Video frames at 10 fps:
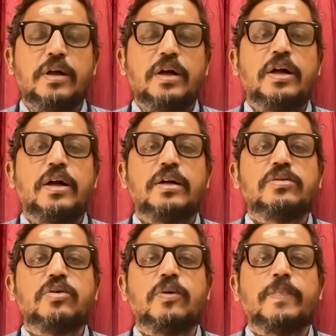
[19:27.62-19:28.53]

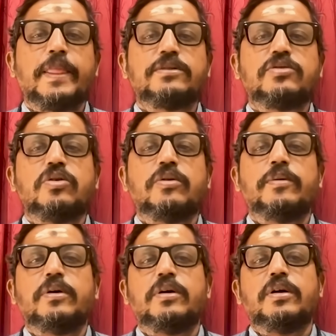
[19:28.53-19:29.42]
No.
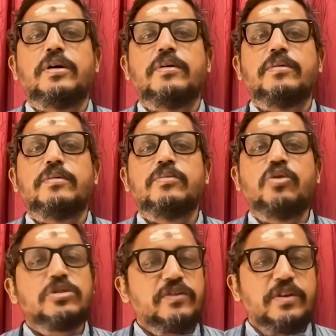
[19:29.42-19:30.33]
So
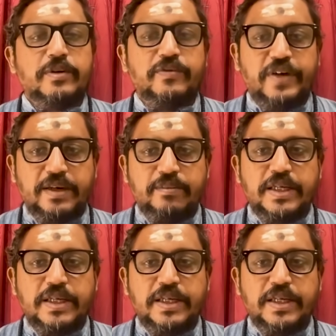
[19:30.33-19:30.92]
both of them are fine.